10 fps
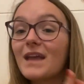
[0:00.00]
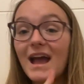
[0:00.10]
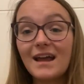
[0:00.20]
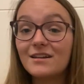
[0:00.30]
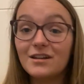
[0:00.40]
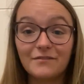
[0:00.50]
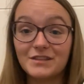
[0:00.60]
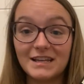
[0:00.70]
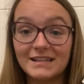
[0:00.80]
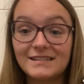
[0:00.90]
and I loved
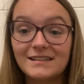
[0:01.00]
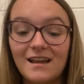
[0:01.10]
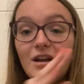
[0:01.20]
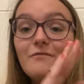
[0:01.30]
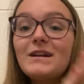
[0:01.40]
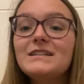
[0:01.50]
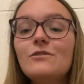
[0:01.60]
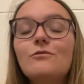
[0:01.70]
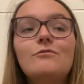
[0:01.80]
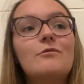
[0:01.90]
this. I read it
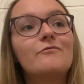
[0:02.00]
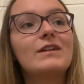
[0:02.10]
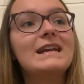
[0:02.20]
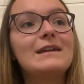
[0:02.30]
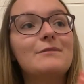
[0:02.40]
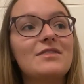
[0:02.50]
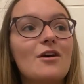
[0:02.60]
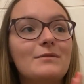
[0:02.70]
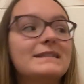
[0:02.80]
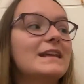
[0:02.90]
all really with
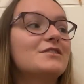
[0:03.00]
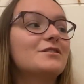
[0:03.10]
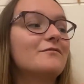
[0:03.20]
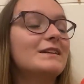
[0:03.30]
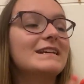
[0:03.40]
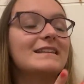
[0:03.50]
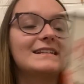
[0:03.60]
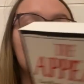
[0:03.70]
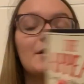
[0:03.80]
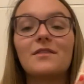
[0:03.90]
no intention of reading it
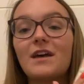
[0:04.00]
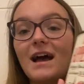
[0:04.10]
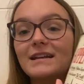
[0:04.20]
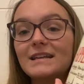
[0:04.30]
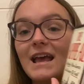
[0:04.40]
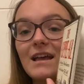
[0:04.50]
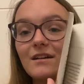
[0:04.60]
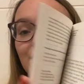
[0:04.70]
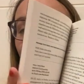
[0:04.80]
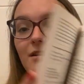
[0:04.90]
this month, and
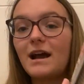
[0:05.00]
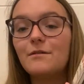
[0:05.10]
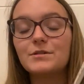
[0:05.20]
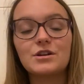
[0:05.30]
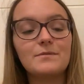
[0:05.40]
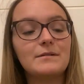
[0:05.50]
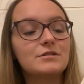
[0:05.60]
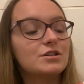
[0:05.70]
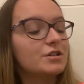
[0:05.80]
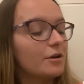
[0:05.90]
I don't know how much I'll be able
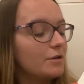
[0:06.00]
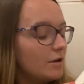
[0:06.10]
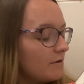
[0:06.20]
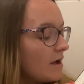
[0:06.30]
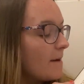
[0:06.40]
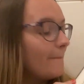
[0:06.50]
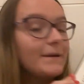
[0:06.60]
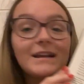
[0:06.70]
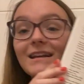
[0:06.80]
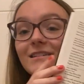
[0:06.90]
to show you,
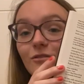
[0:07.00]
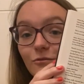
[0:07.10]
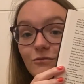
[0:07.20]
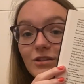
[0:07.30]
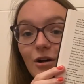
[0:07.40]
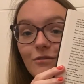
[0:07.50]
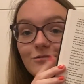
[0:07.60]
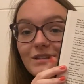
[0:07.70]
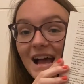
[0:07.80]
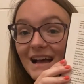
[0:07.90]
but it is all
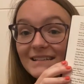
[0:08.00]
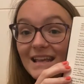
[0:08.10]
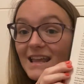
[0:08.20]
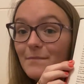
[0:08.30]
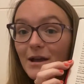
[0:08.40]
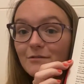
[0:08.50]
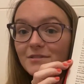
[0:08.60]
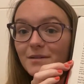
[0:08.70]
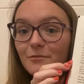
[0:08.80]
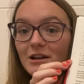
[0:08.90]
told as
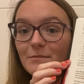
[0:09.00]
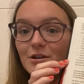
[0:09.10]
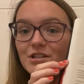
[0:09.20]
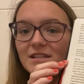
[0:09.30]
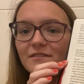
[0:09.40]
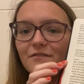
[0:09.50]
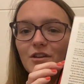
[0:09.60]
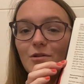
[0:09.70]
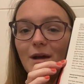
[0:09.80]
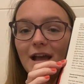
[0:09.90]
emails, pretty much. There's a
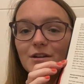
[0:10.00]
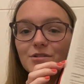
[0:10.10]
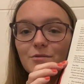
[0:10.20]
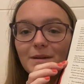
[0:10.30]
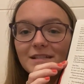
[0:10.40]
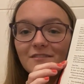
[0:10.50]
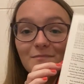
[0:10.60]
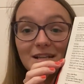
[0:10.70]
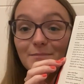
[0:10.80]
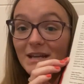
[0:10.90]
few extra bits of
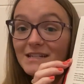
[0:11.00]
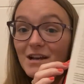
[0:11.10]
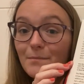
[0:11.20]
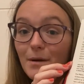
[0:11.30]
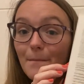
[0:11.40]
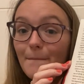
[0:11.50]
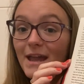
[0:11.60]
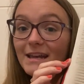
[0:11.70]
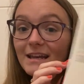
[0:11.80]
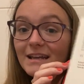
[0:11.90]
mixed media, but
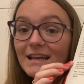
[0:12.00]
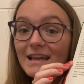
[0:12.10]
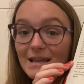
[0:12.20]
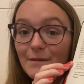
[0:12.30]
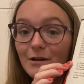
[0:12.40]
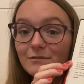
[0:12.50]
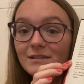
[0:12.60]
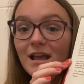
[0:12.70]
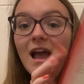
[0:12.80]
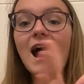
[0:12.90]
mainly
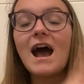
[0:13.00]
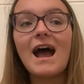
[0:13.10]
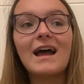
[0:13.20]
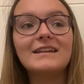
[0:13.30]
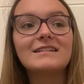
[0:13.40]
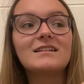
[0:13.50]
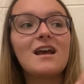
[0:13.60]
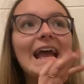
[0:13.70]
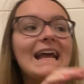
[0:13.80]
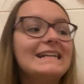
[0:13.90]
emails. And
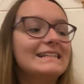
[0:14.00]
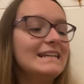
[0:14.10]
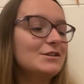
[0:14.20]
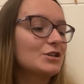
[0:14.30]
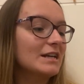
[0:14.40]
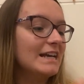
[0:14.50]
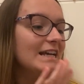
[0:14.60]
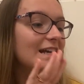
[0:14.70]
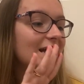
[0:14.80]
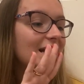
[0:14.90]
it's
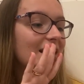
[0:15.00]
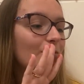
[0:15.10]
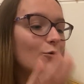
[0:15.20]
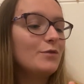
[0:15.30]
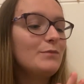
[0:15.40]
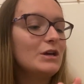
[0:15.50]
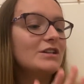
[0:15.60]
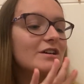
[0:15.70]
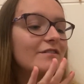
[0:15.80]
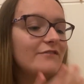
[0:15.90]
literally one
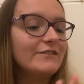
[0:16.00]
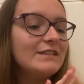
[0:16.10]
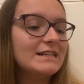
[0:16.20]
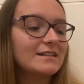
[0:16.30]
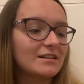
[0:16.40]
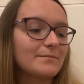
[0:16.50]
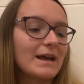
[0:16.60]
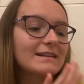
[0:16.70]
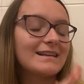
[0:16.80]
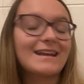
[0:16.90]
murder, 15
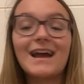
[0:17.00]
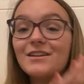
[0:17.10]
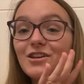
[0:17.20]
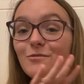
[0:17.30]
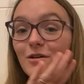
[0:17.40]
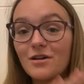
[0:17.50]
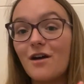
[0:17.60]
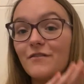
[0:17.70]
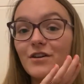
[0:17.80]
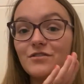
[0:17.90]
suspects, can you
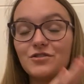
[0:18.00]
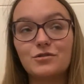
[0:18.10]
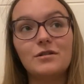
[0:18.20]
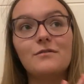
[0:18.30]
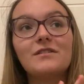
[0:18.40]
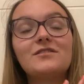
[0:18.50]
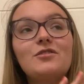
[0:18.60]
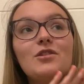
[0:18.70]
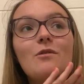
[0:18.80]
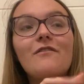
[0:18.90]
uncover the truth? So
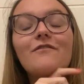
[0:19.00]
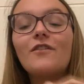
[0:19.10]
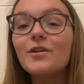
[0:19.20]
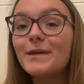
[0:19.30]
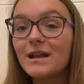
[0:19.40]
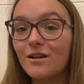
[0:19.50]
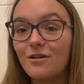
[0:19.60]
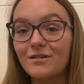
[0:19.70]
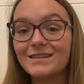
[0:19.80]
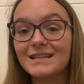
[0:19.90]
you are following
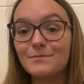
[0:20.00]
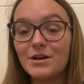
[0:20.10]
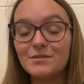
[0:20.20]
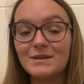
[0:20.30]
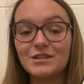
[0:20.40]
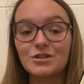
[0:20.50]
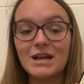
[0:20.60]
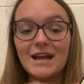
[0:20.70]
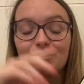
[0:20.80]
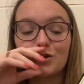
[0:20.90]
along this murder
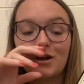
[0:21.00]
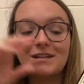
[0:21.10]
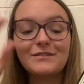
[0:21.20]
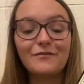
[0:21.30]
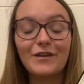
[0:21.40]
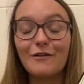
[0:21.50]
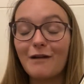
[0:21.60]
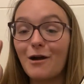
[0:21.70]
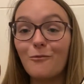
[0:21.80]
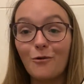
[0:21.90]
mystery and trying to figure
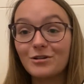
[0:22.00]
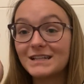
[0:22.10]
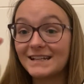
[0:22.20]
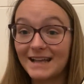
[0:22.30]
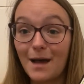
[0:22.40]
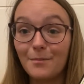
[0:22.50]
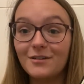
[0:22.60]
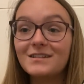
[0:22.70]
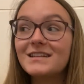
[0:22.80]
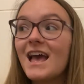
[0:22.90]
out what has
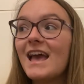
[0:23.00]
happened